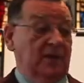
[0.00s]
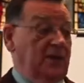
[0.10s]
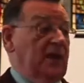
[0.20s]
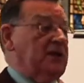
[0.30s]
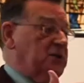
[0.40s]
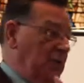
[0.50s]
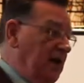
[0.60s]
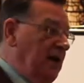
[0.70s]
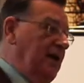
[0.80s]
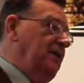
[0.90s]
That's
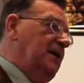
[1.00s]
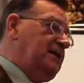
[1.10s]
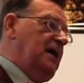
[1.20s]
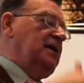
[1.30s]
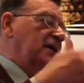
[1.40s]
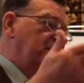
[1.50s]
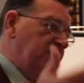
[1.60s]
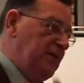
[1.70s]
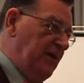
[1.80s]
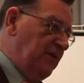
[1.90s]
where they signed up for
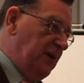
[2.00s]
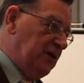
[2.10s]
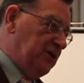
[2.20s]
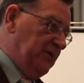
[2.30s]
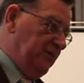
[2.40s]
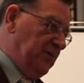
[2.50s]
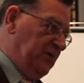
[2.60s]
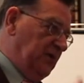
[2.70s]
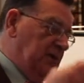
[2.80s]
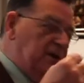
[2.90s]
the Reformation,
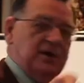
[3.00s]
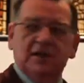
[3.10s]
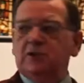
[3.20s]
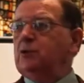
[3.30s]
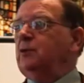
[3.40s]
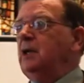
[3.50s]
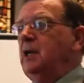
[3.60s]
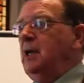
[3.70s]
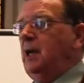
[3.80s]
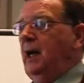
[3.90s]
1532,
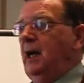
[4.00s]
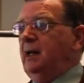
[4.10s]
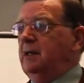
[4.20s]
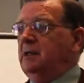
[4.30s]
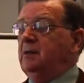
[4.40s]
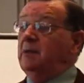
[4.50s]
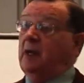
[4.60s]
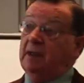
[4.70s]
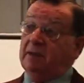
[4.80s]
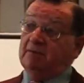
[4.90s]
and
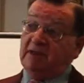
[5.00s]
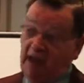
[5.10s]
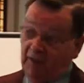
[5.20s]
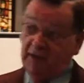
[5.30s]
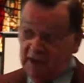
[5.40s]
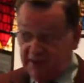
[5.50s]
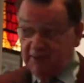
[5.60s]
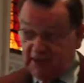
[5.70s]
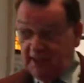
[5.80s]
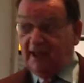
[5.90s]

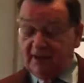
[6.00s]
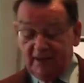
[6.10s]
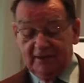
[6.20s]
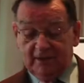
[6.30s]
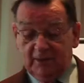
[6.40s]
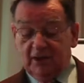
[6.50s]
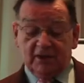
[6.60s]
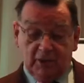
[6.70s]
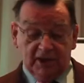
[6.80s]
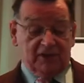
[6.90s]
Calvinism at that, and I'm
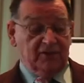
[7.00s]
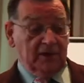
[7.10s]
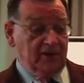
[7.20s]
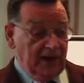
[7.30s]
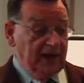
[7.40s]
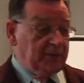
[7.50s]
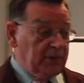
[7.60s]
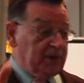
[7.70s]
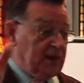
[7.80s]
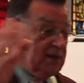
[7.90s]
not quite so fond of that,
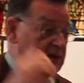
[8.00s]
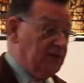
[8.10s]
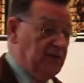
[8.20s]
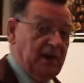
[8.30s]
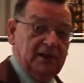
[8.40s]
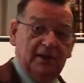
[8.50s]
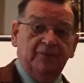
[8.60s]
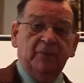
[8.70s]
but that's a different matter,